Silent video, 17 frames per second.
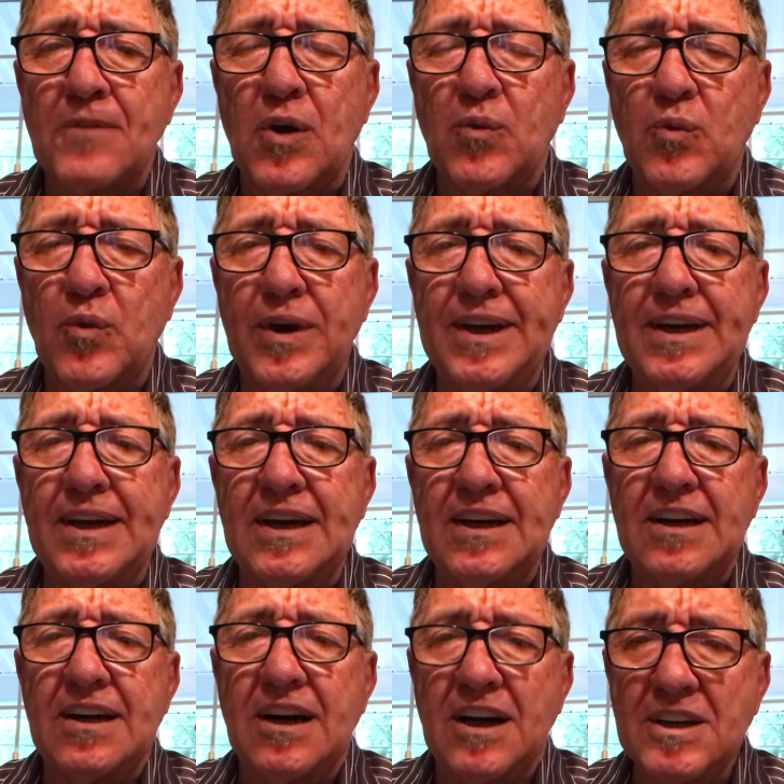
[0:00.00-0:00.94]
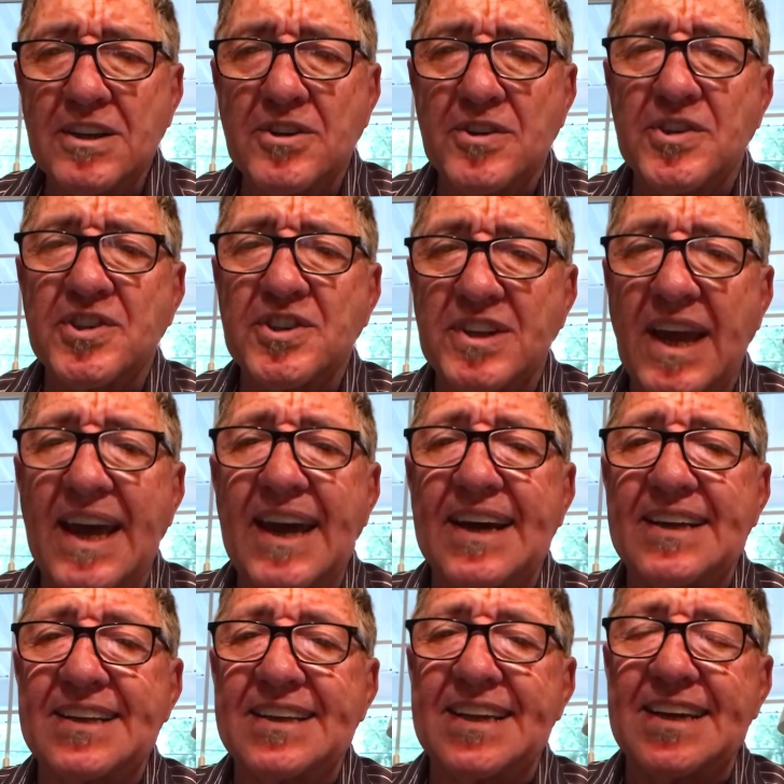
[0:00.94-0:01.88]
We
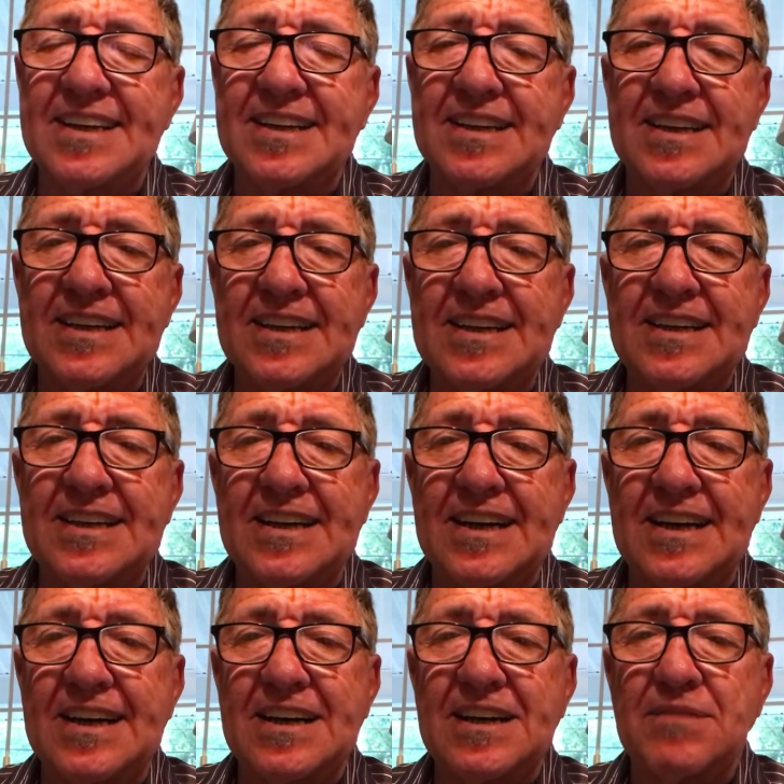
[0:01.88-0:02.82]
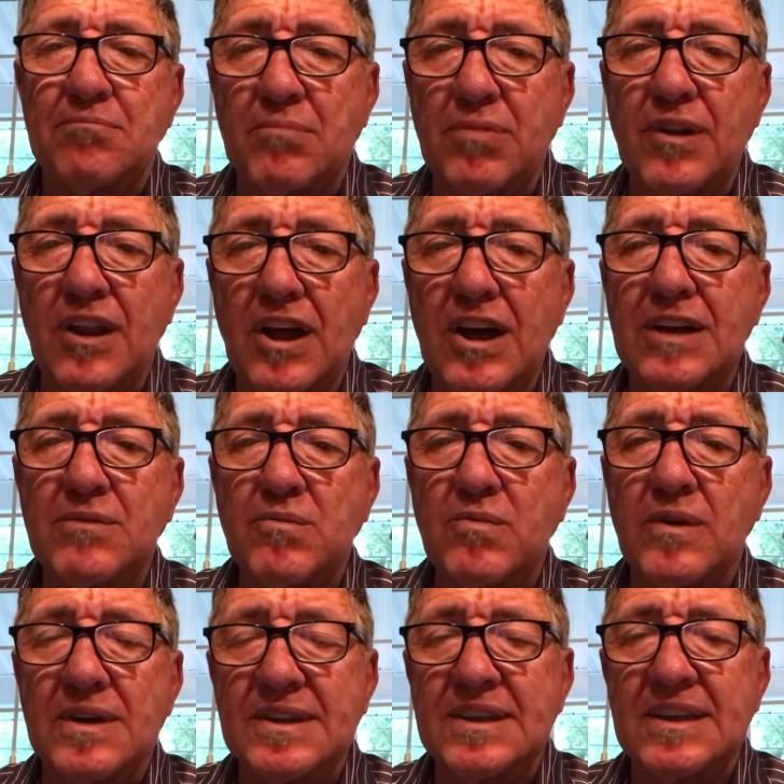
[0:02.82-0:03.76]
understand that blood
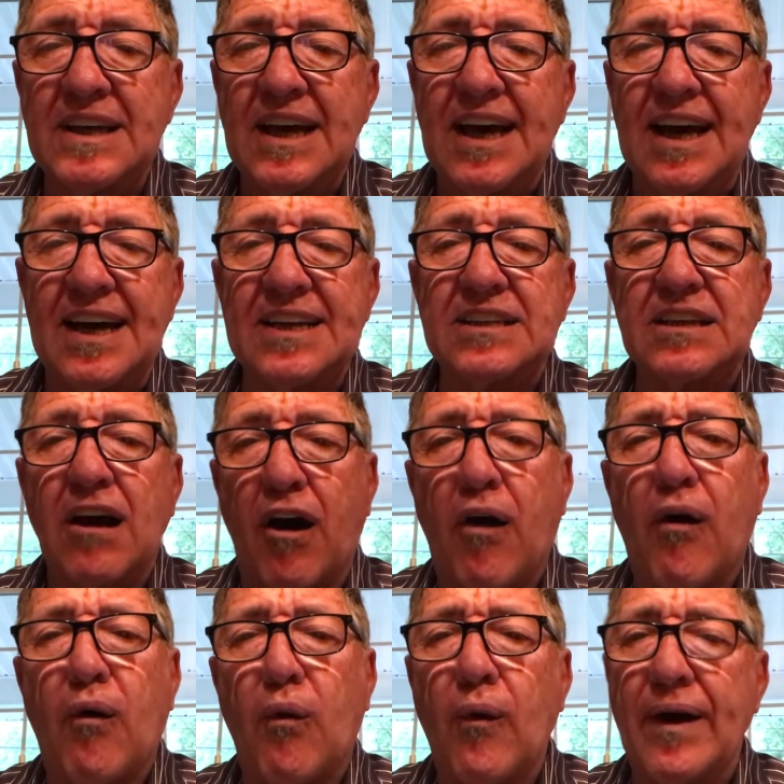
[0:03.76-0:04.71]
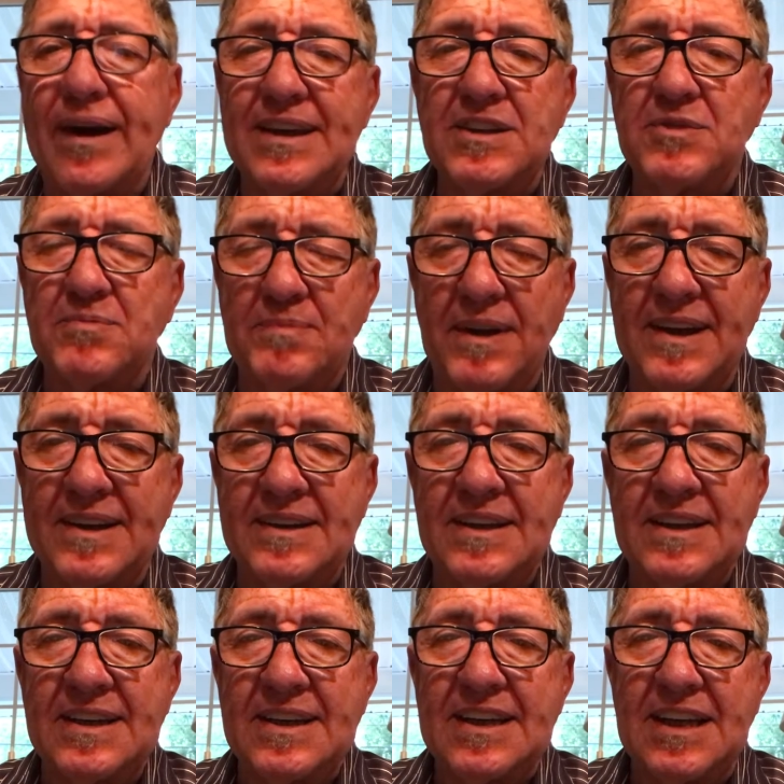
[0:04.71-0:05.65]
has always been
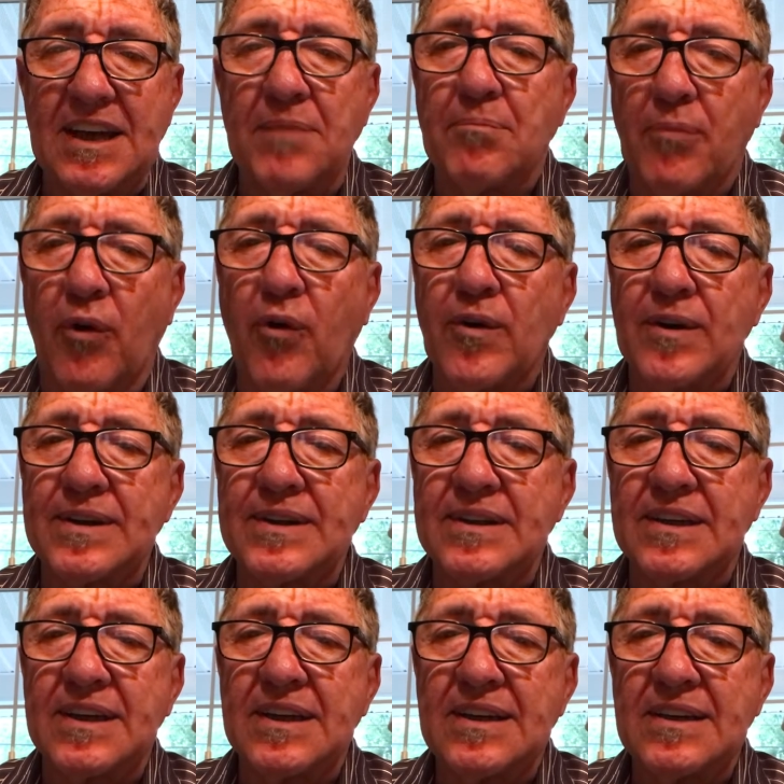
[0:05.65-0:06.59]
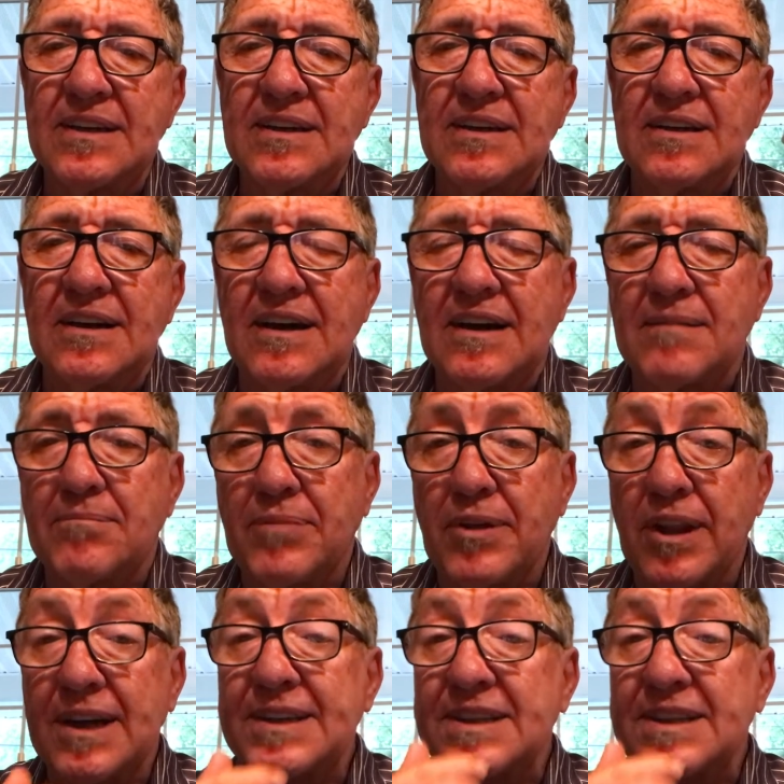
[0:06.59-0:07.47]
important. Blood